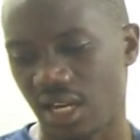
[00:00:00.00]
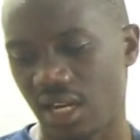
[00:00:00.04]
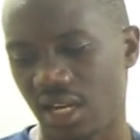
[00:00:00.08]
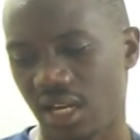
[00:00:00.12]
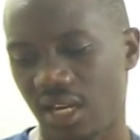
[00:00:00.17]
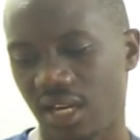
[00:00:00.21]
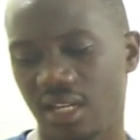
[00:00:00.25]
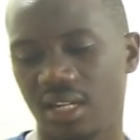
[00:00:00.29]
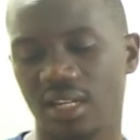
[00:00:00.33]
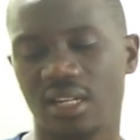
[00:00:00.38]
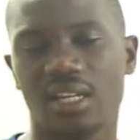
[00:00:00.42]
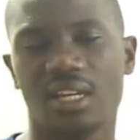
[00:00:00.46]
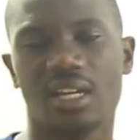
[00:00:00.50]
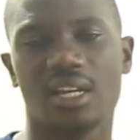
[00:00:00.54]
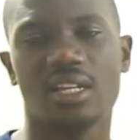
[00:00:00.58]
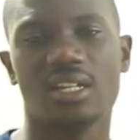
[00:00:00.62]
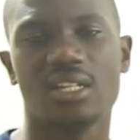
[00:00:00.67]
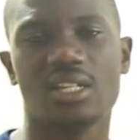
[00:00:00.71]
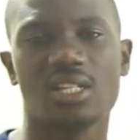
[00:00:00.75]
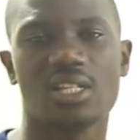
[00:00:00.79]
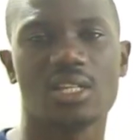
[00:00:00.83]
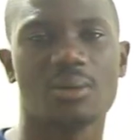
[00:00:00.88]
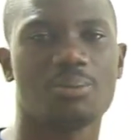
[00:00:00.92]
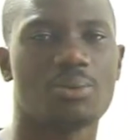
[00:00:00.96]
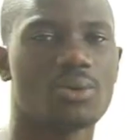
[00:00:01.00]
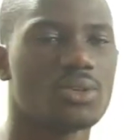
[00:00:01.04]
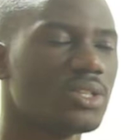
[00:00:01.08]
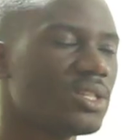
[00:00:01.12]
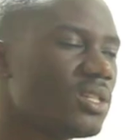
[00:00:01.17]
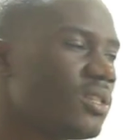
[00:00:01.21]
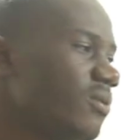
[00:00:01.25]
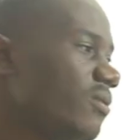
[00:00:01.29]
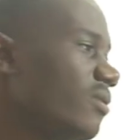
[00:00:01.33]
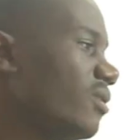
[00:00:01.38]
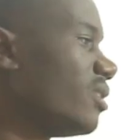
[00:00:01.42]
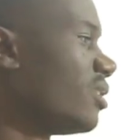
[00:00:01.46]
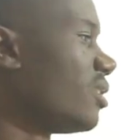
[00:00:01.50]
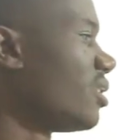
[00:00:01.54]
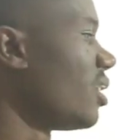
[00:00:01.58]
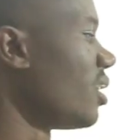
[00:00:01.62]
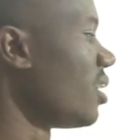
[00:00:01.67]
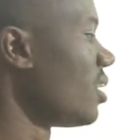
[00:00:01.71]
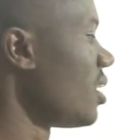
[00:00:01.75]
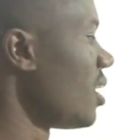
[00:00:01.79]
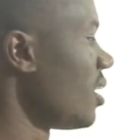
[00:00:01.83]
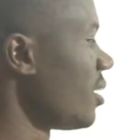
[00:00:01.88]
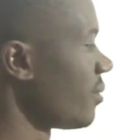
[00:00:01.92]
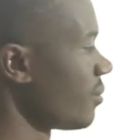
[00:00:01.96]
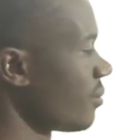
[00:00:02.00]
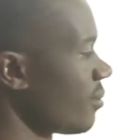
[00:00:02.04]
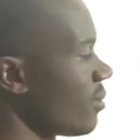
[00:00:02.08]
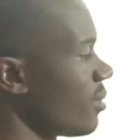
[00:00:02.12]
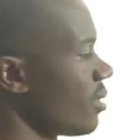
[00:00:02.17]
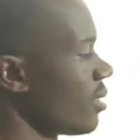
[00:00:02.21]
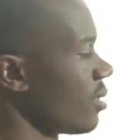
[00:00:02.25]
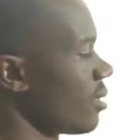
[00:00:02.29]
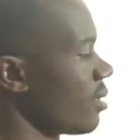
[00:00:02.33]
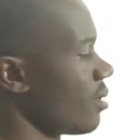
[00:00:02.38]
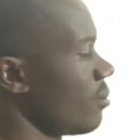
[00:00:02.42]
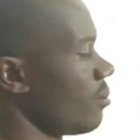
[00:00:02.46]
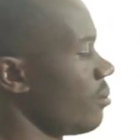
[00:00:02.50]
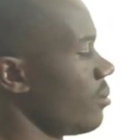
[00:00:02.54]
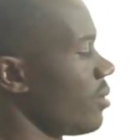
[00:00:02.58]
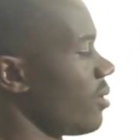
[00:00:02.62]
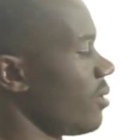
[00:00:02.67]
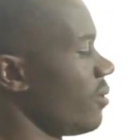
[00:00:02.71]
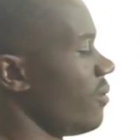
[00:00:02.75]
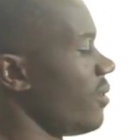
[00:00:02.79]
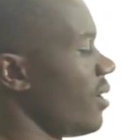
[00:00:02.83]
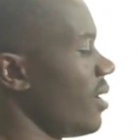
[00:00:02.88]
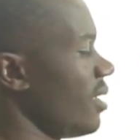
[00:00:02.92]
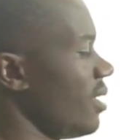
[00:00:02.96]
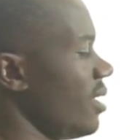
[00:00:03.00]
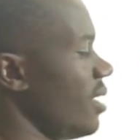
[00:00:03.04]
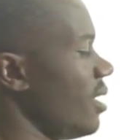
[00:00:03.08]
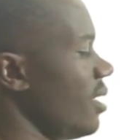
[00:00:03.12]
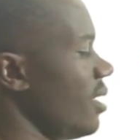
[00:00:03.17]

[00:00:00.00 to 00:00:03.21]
and n is a positive integer, provided